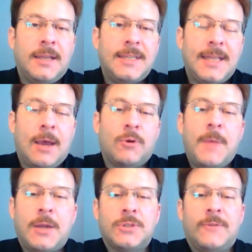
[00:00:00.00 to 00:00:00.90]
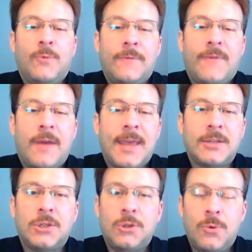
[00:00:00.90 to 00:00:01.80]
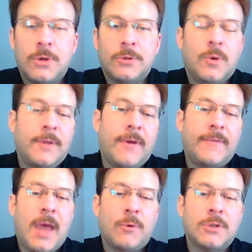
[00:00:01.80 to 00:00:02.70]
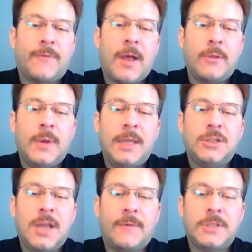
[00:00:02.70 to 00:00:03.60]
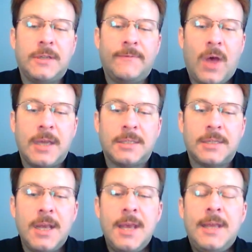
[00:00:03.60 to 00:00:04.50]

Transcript: $10 bettors have won $5,225 following Jeff's advice.